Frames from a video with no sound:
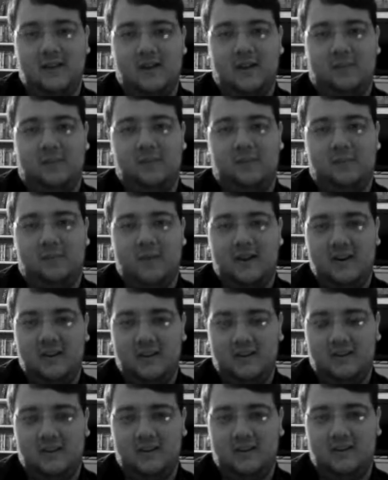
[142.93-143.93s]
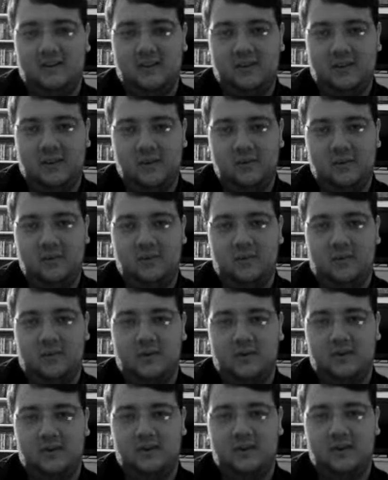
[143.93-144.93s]
With Spy Kids All the Time in the
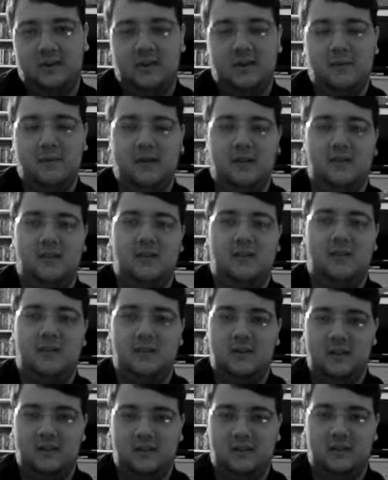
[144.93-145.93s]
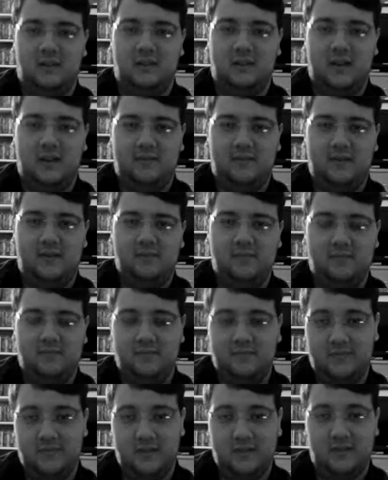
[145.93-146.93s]
World, that came out in 2011,
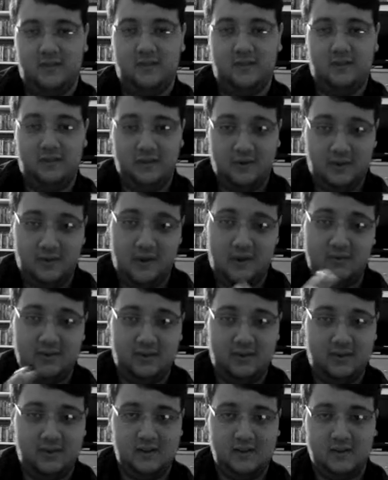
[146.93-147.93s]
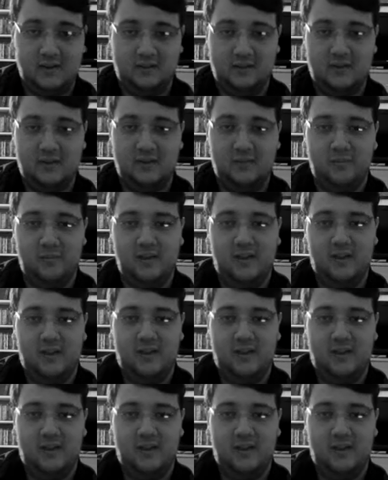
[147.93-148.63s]
although I haven't seen the film,